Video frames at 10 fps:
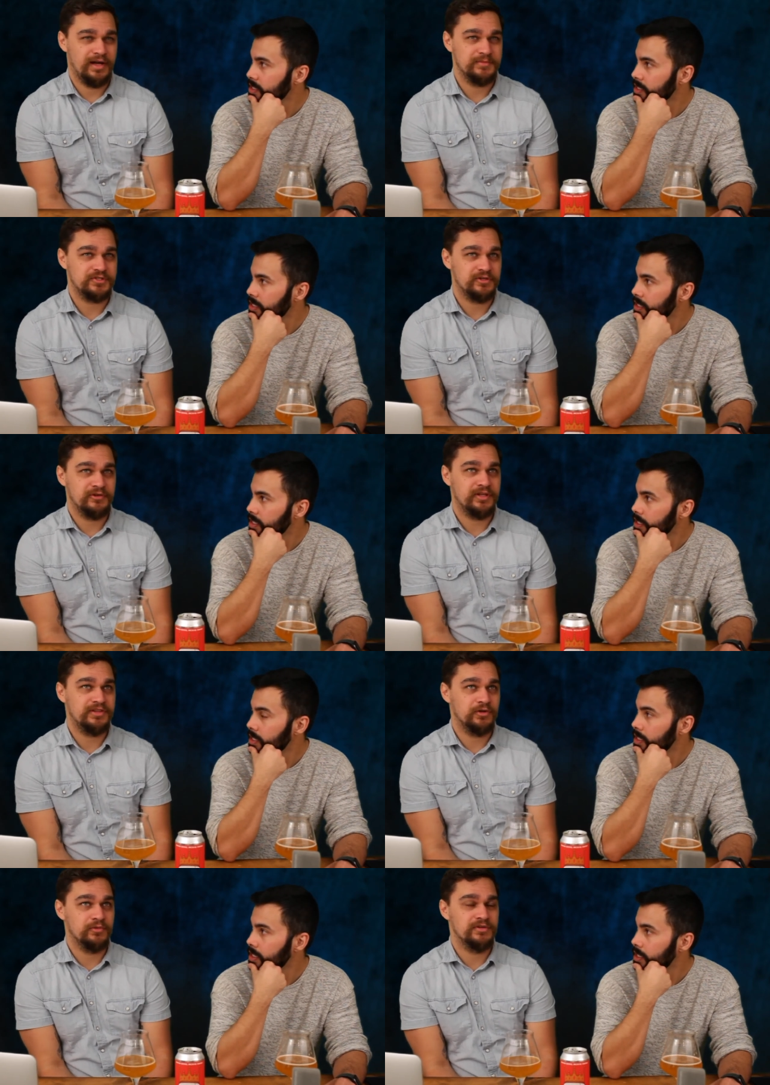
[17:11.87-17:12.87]
Speaker 1: I'm sure that
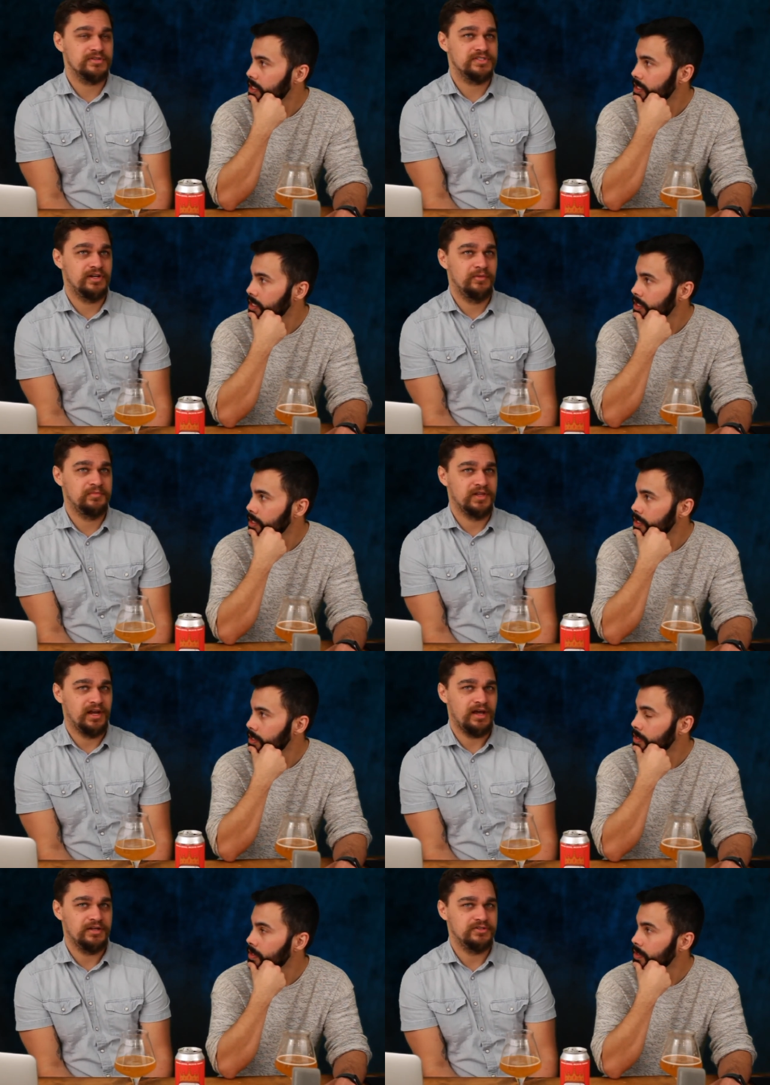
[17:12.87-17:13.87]
there were some
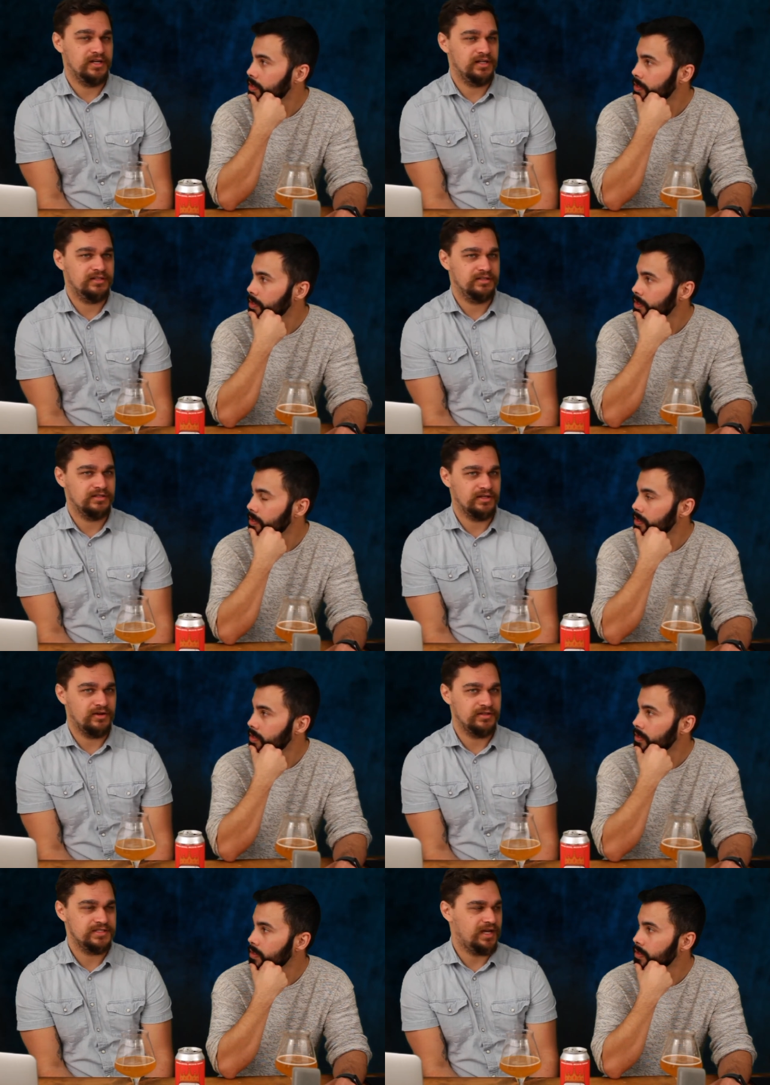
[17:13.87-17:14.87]
that I drank like
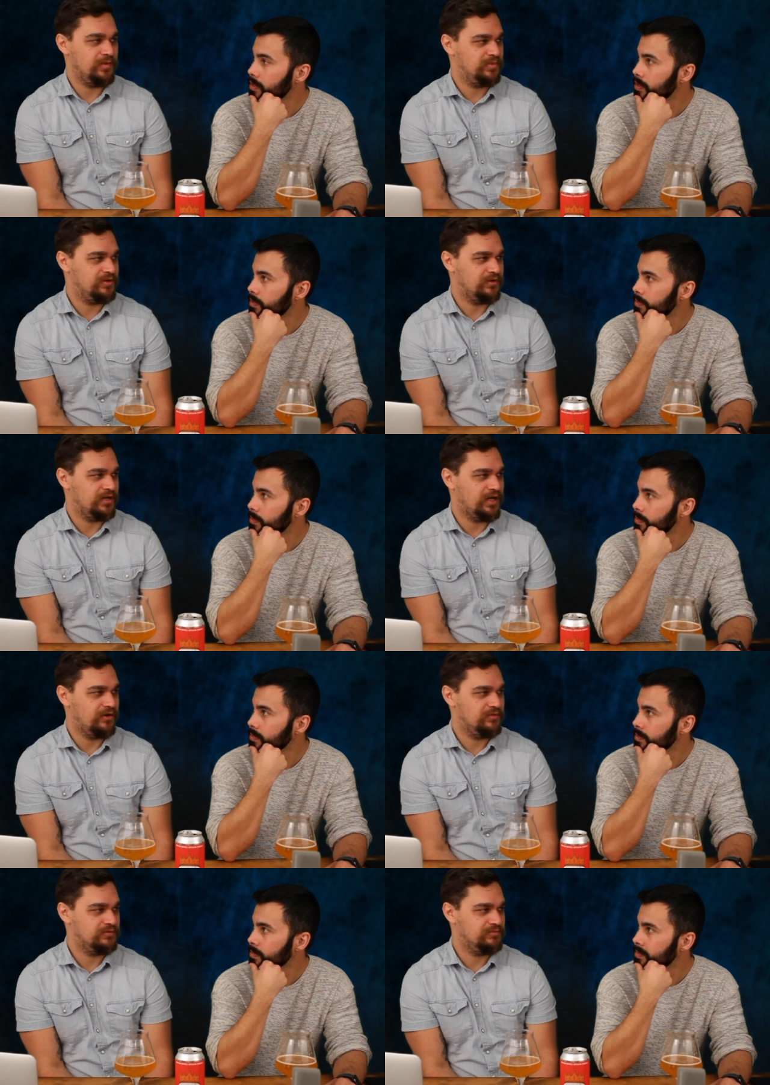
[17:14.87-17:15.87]
on tap going
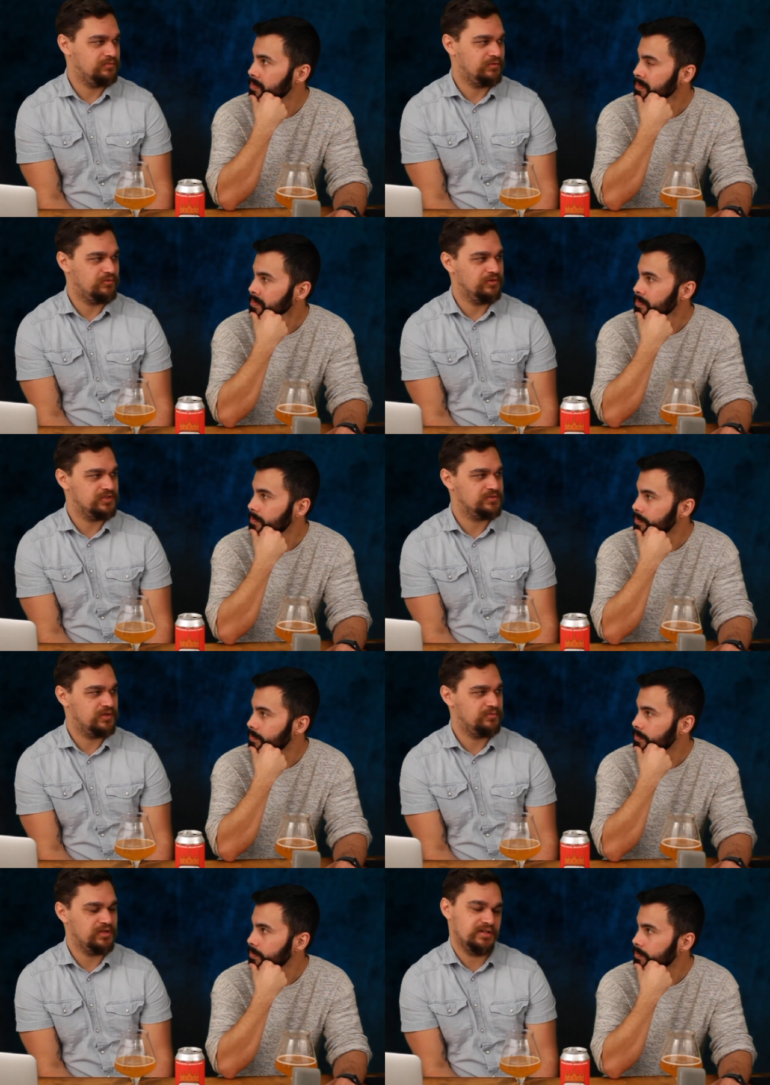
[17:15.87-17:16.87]
out before this
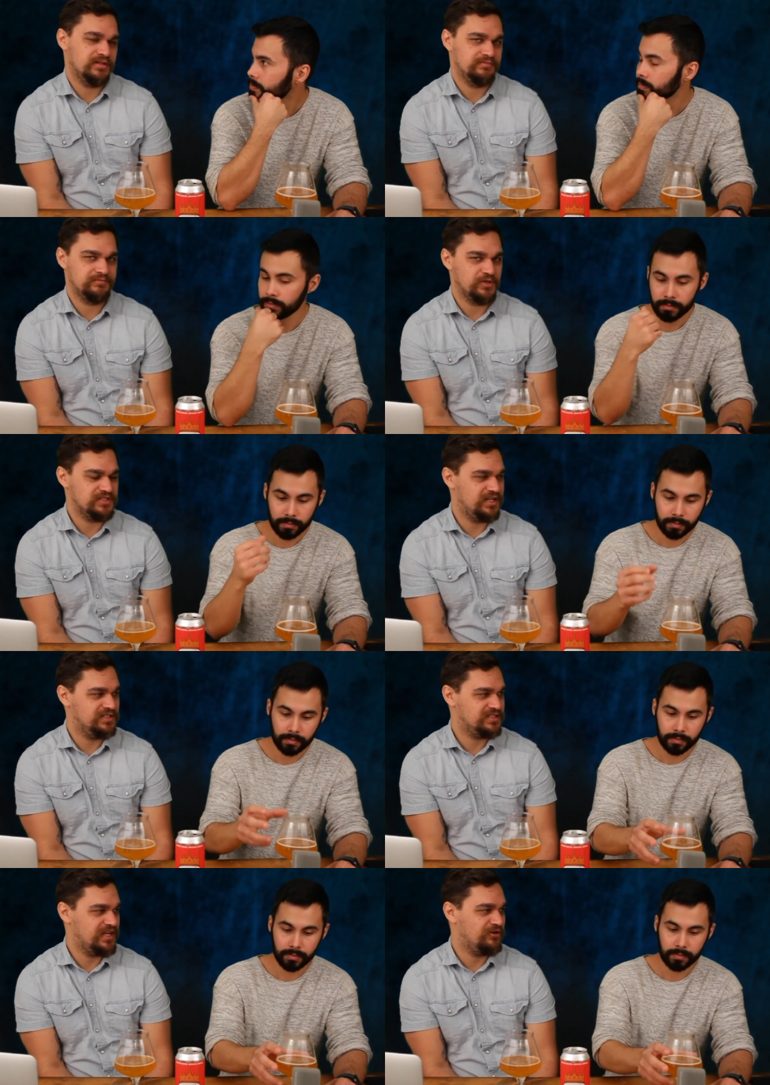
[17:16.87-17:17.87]
one, but mm-hmm. ones that I
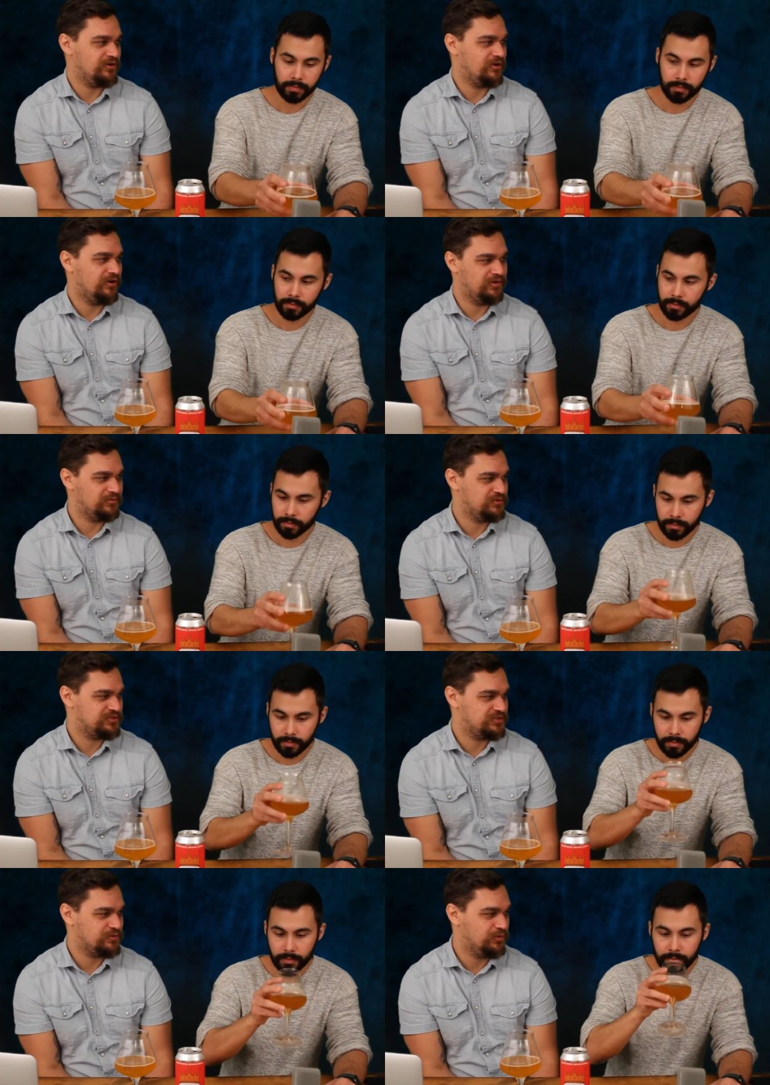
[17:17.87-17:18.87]
just can't recall and was
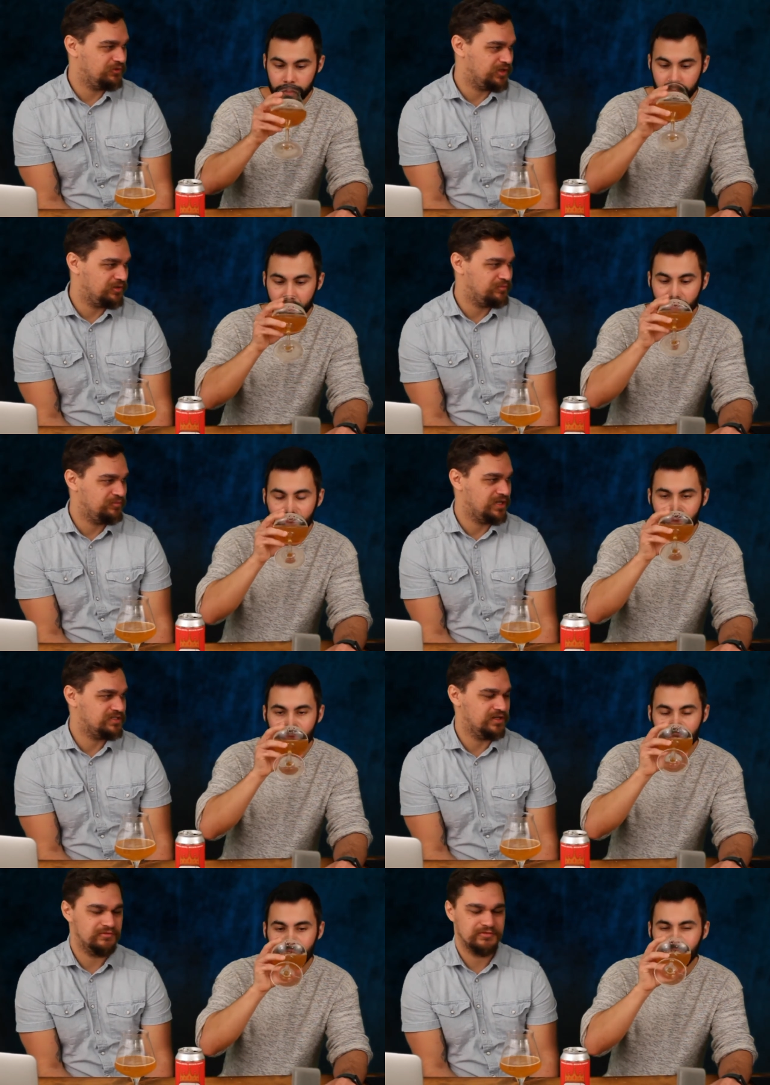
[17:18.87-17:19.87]
just ordering
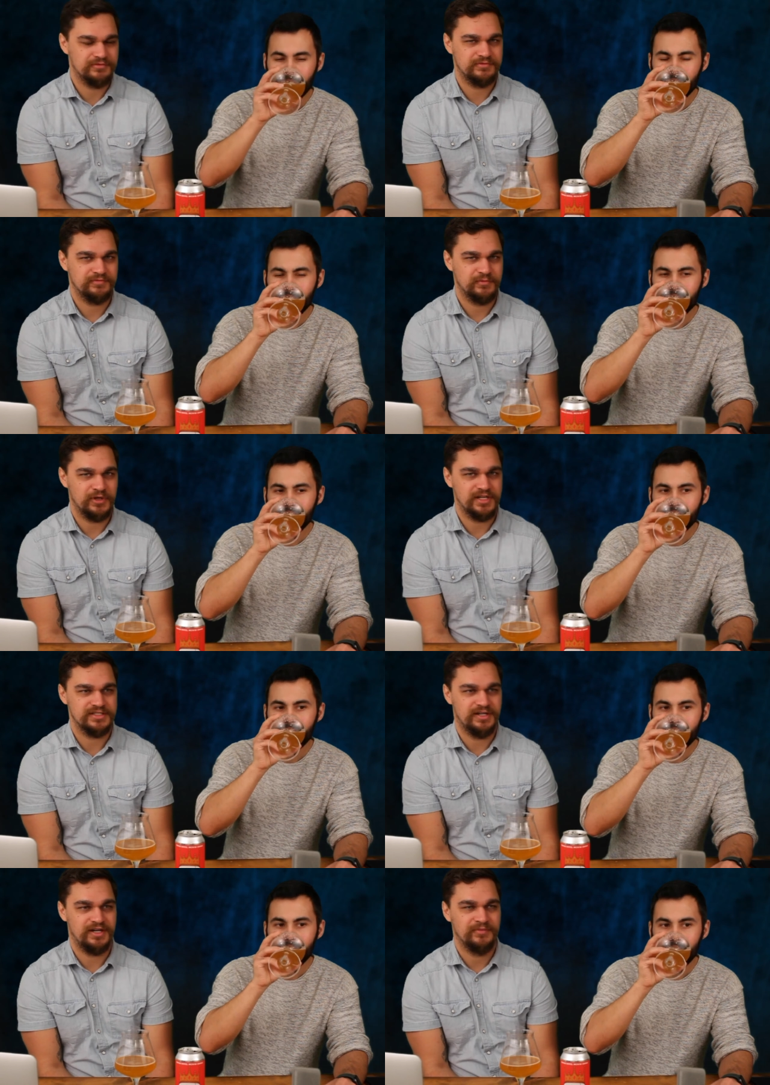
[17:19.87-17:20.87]
based off of what I
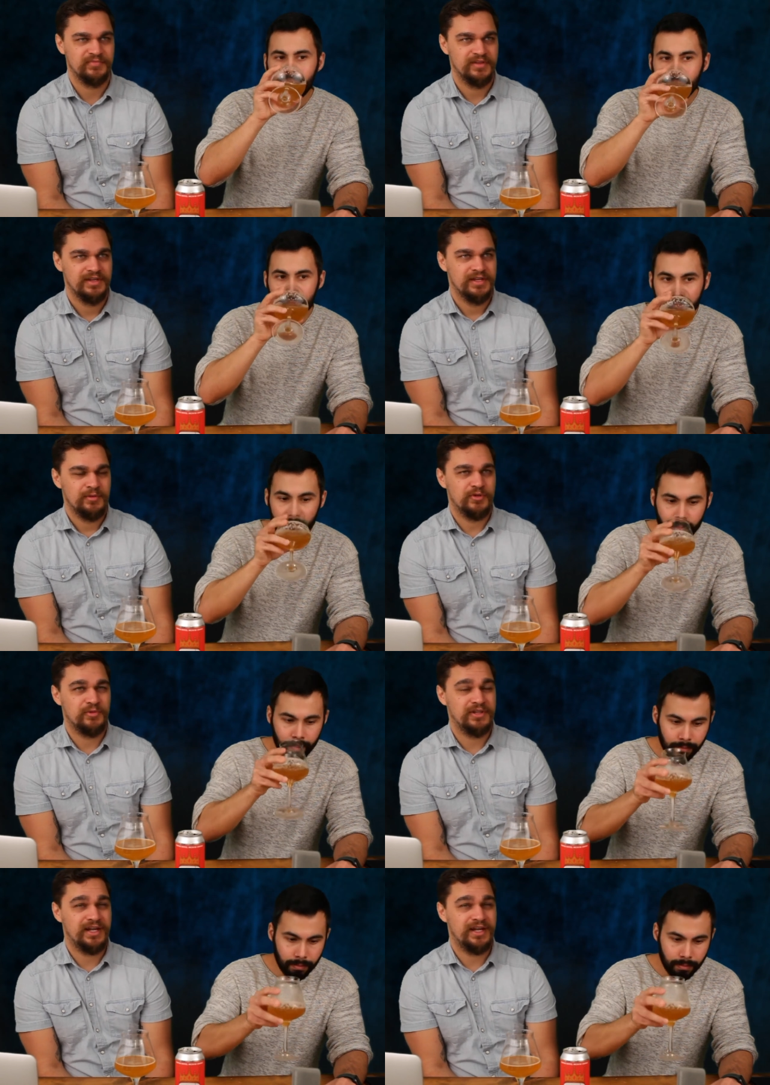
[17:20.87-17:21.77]
saw. But the one